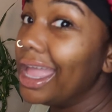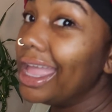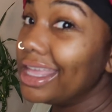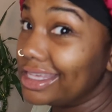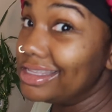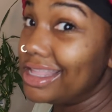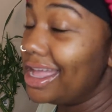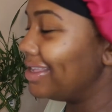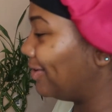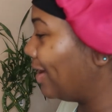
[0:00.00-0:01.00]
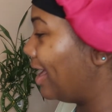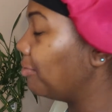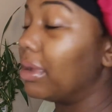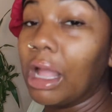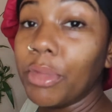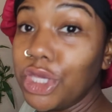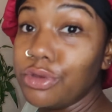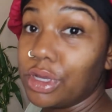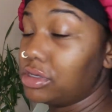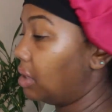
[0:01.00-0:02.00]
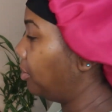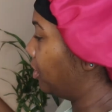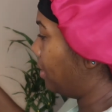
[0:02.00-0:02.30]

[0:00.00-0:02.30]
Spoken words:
she's done. Okay, but I'm gonna use her, so I'm gonna put her